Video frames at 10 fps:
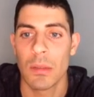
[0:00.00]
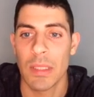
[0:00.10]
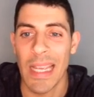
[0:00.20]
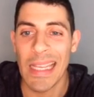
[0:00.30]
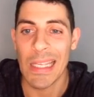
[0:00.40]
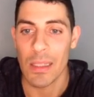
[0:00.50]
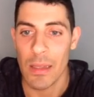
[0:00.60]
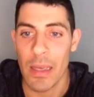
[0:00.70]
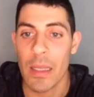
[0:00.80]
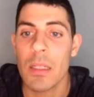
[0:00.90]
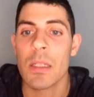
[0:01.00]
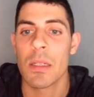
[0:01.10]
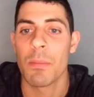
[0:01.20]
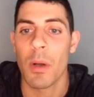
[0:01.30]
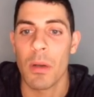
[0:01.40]
taking that
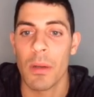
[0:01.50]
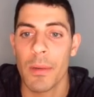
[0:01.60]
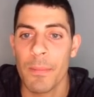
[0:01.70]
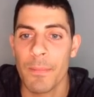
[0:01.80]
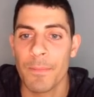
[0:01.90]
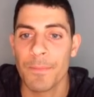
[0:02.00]
pawn.